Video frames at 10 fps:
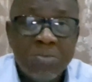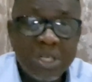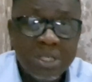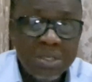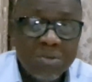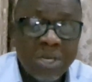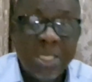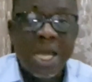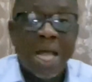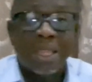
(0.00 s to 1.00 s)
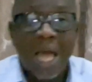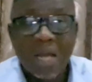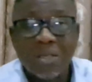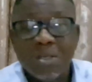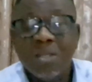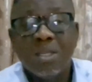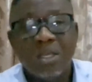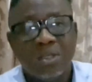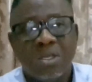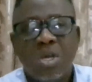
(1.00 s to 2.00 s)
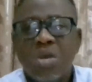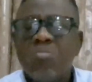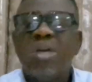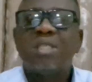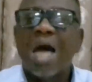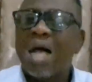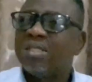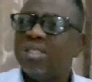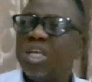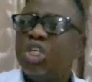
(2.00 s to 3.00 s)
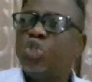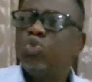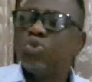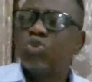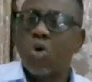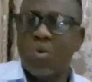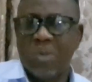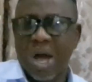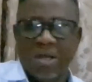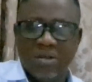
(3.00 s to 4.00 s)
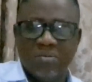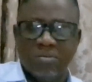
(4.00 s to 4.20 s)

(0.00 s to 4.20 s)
in prison? Were they attacked? Nothing. But as a youth corper,